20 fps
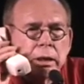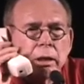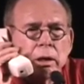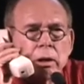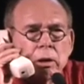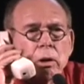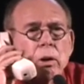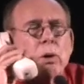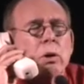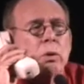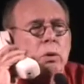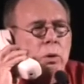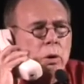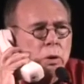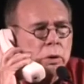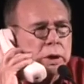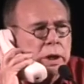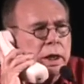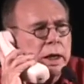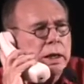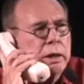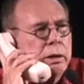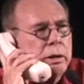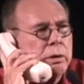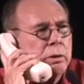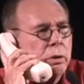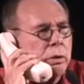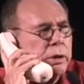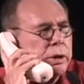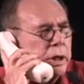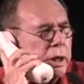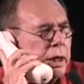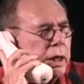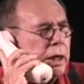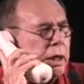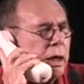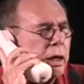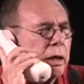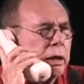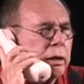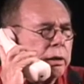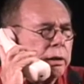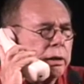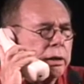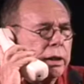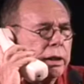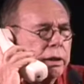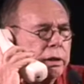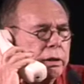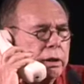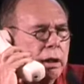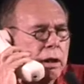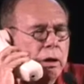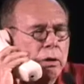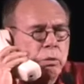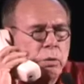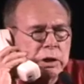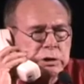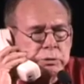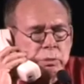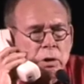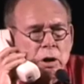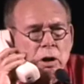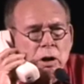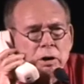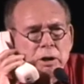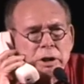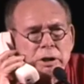Oh, okay, okay. Uh, uh, what's wrong?